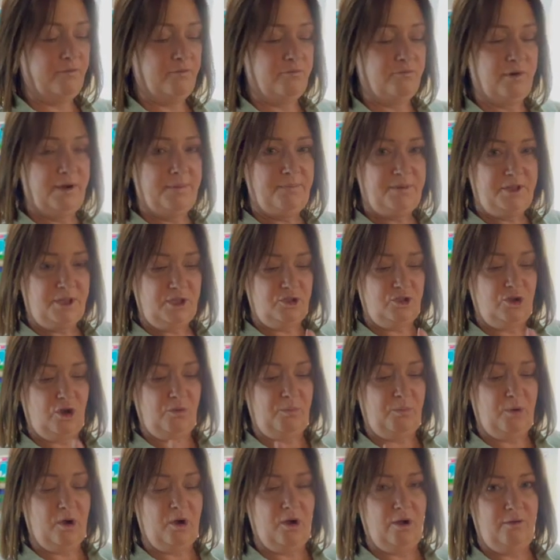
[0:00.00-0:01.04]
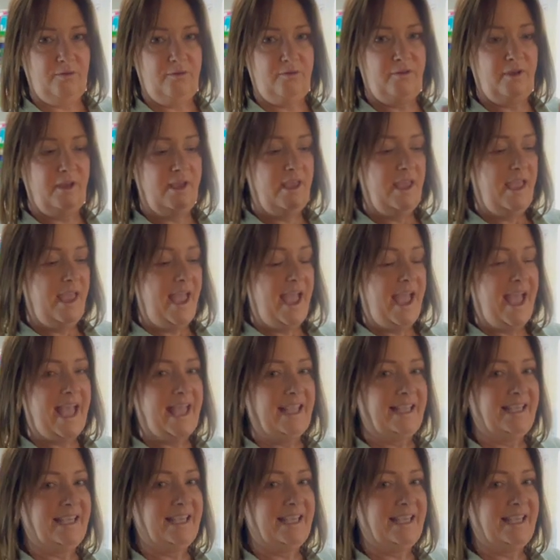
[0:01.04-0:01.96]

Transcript: Rip the top off and